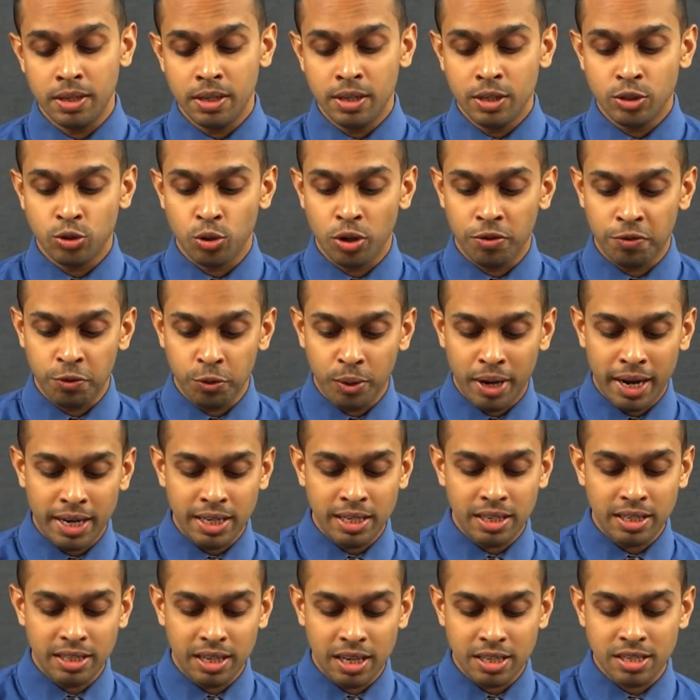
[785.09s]
So if you
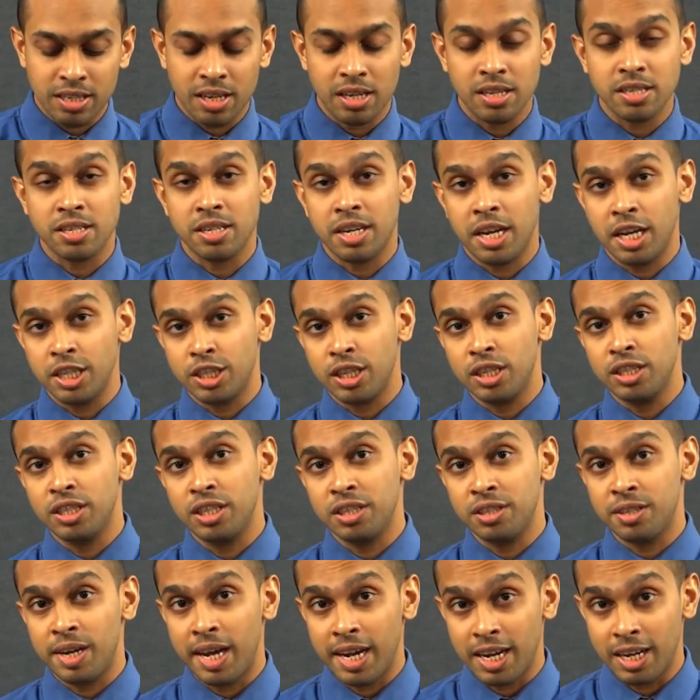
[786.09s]
add Nessler's reagent
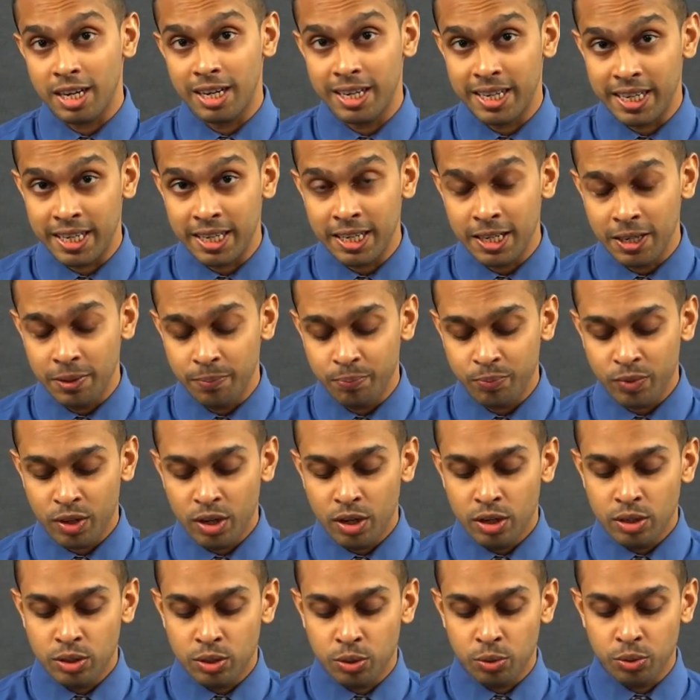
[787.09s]
directly
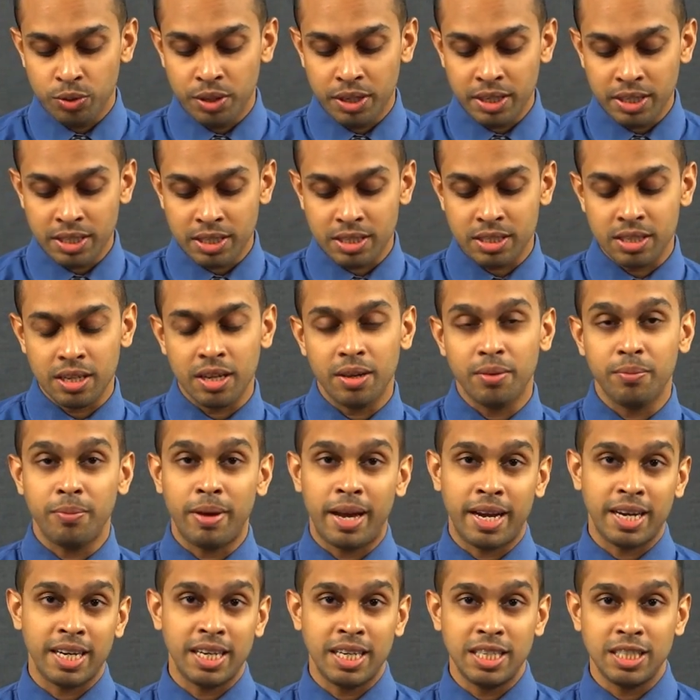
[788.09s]
to this
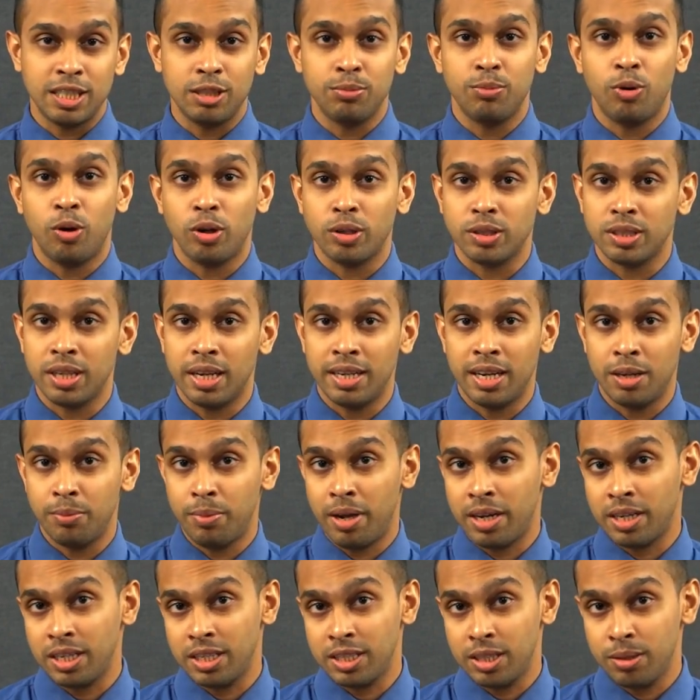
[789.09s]
magnesium oxide and
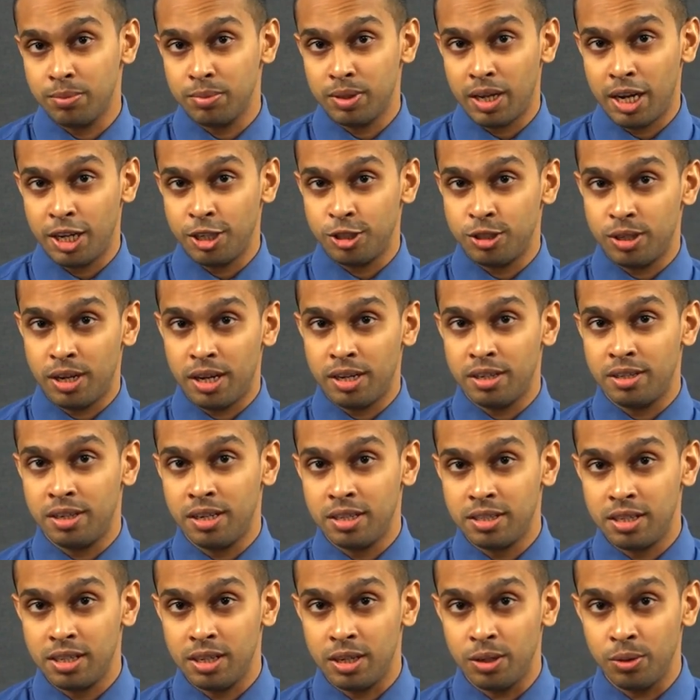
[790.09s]
magnesium nitride
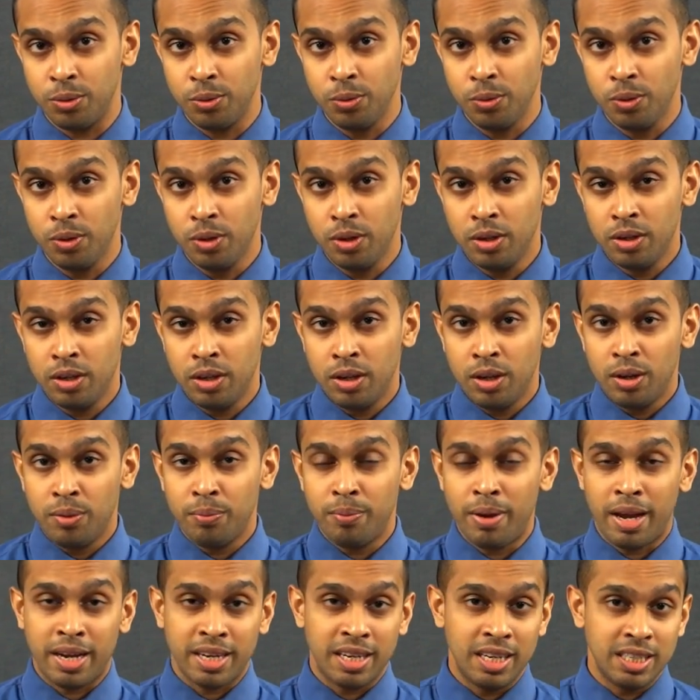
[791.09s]
residue,
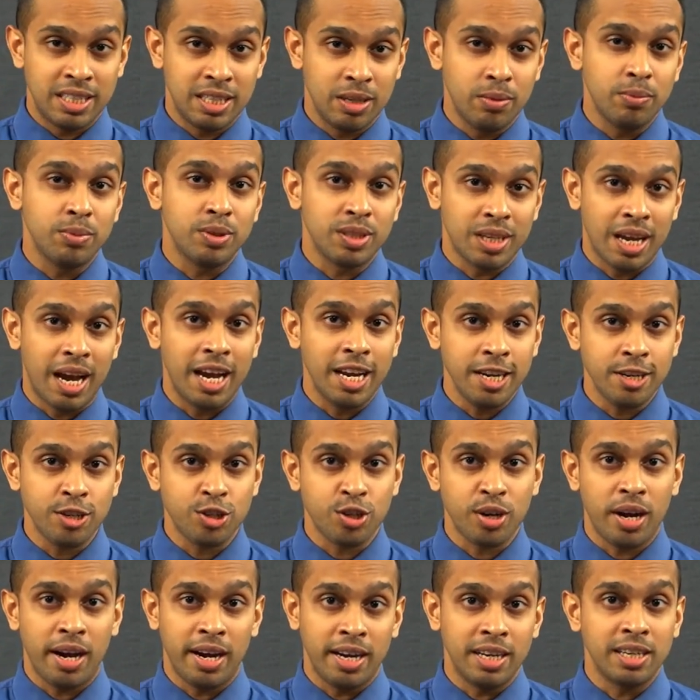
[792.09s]
magnesium
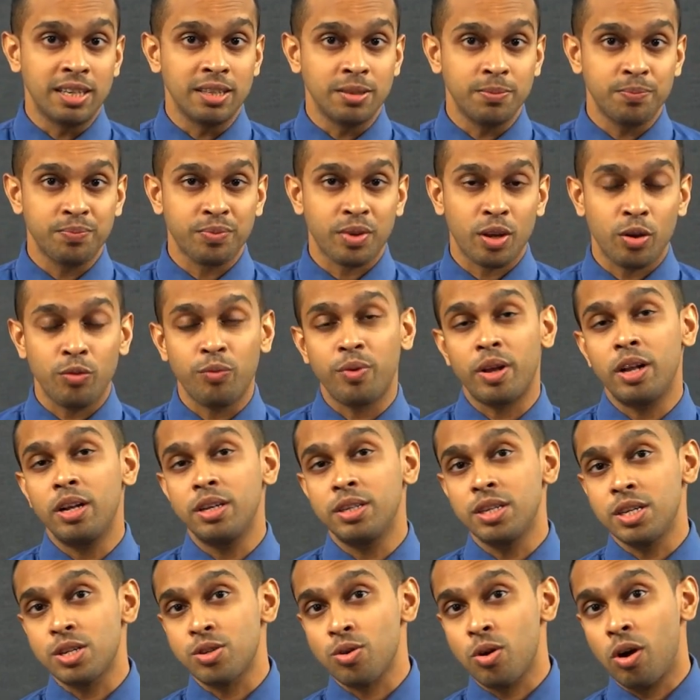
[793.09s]
nitride will
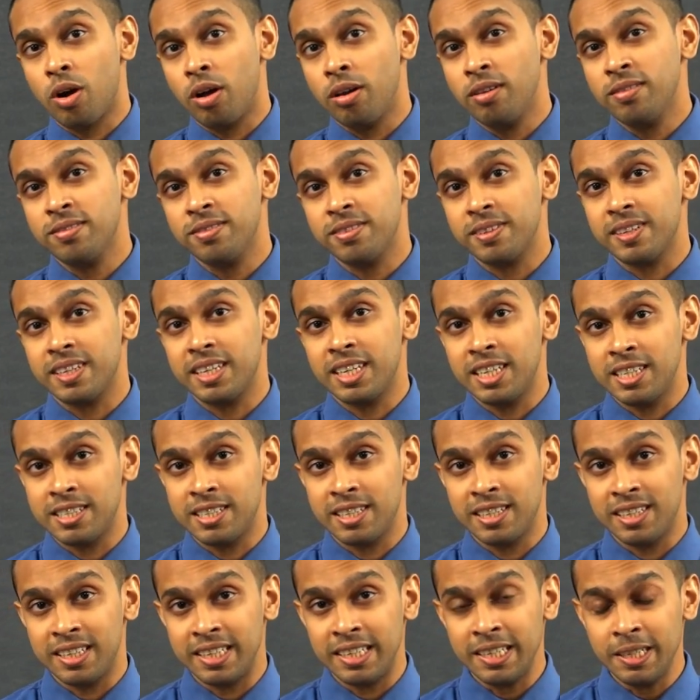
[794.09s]
dissolve
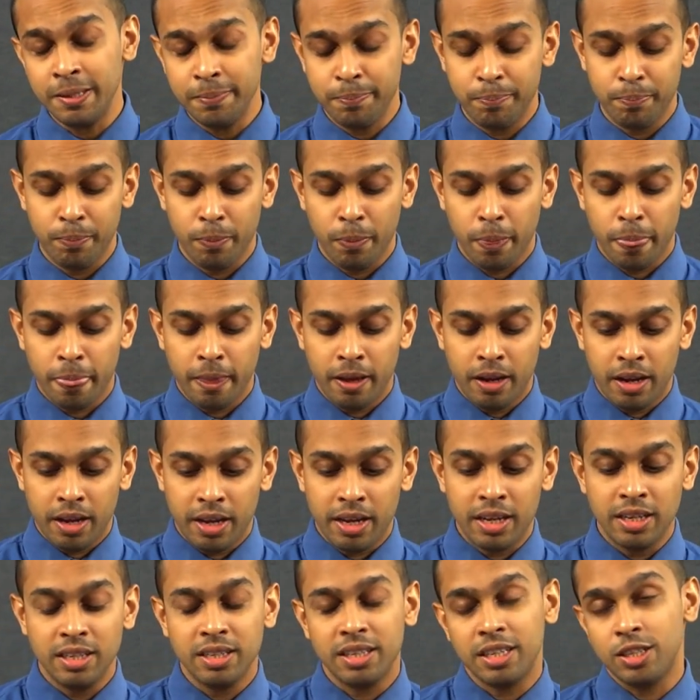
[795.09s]
easily
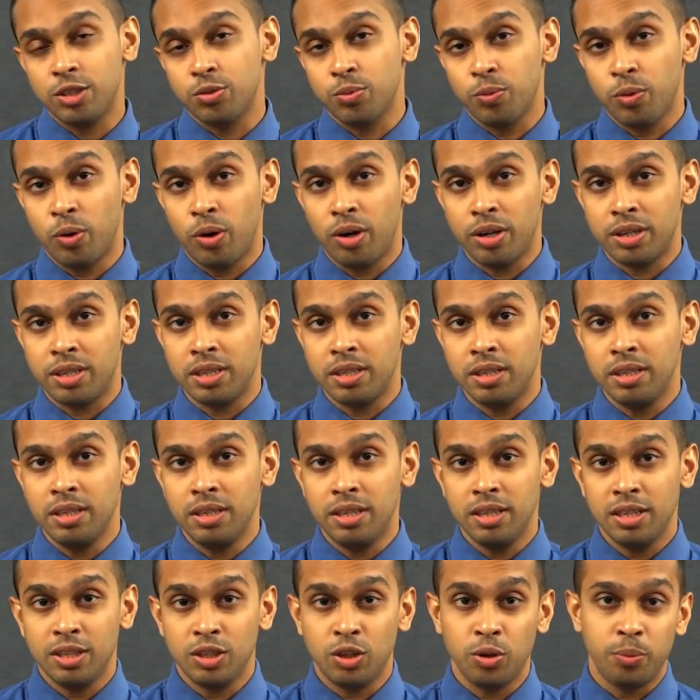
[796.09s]
in this water
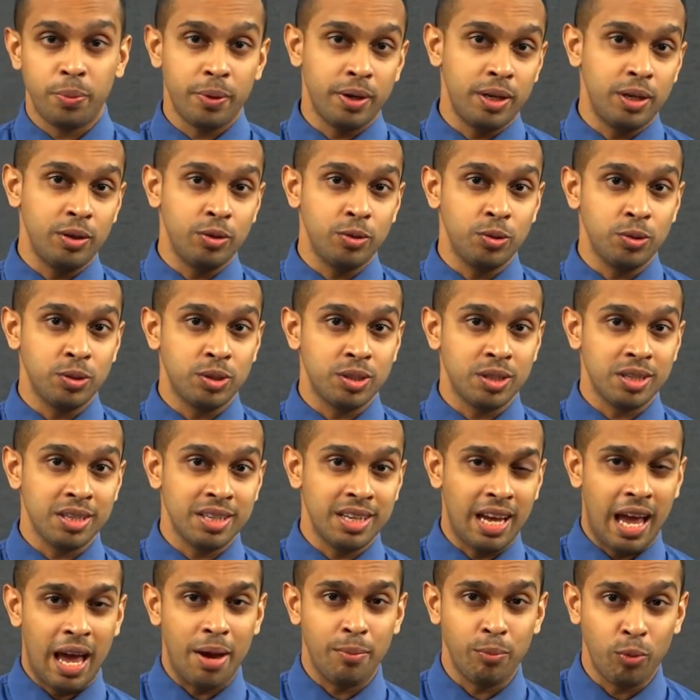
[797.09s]
to produce
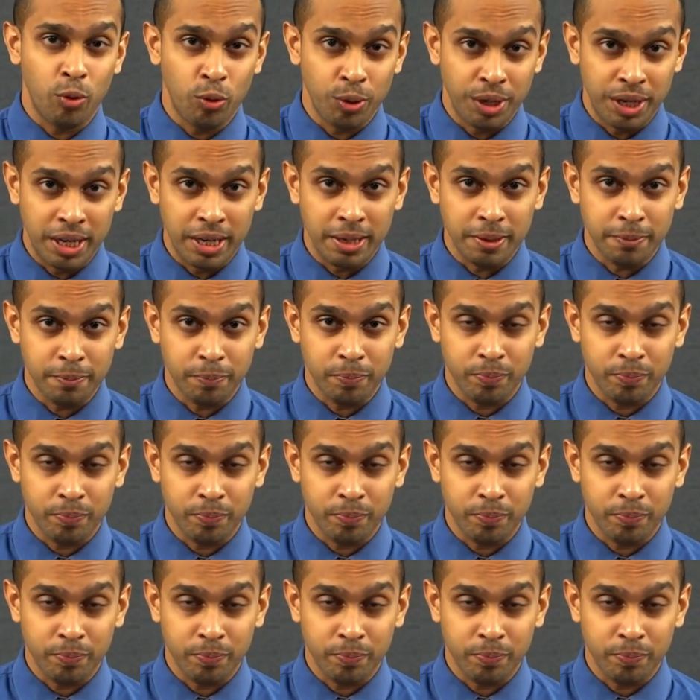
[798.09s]
ammonia.